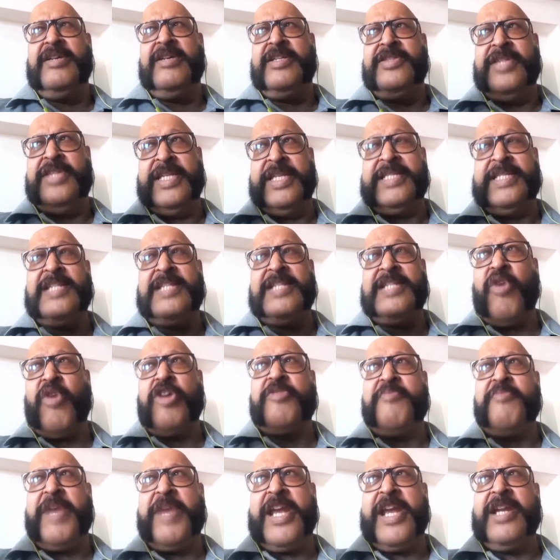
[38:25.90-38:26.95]
This is
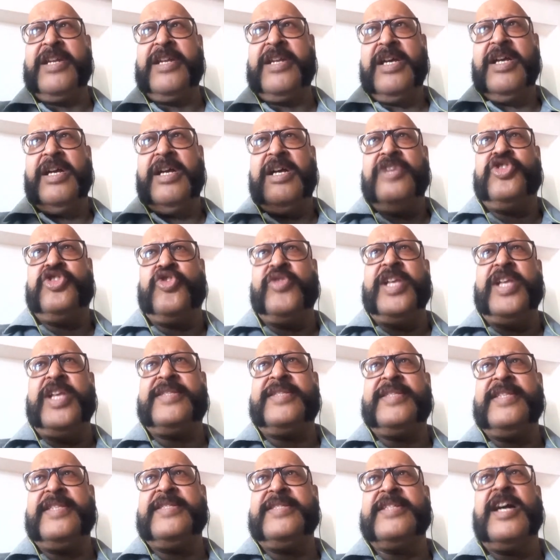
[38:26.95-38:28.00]
what made Julius
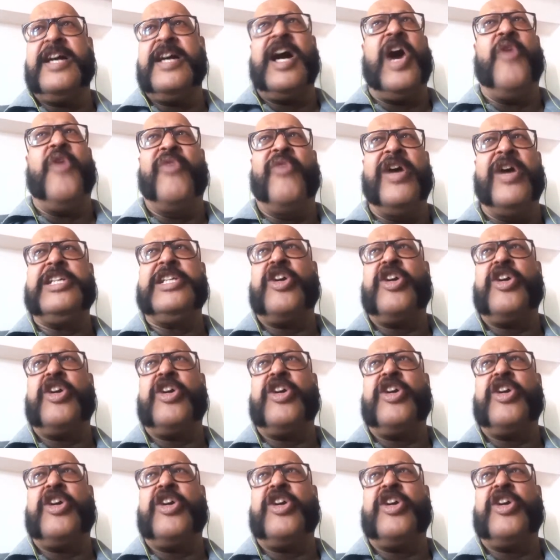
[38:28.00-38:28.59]
Caesar a world